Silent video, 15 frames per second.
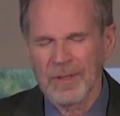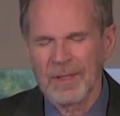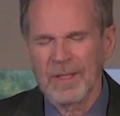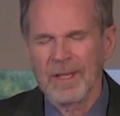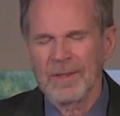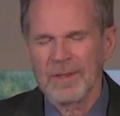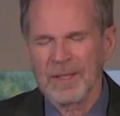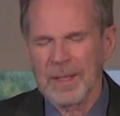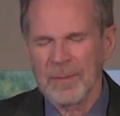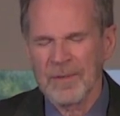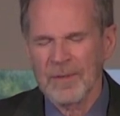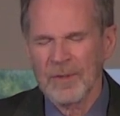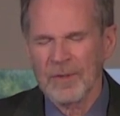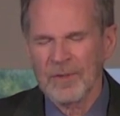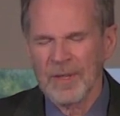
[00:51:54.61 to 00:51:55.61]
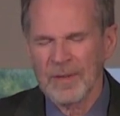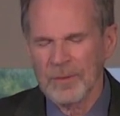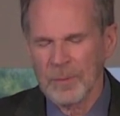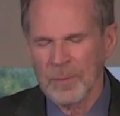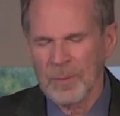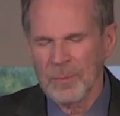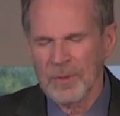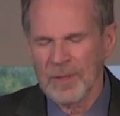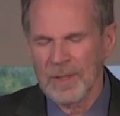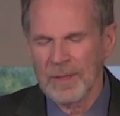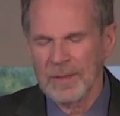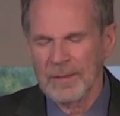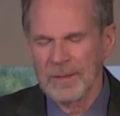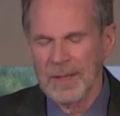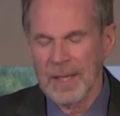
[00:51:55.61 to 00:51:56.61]
In the name of our Savior we
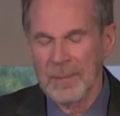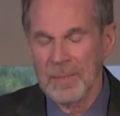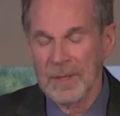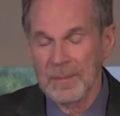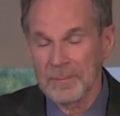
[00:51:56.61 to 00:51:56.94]
pray, amen.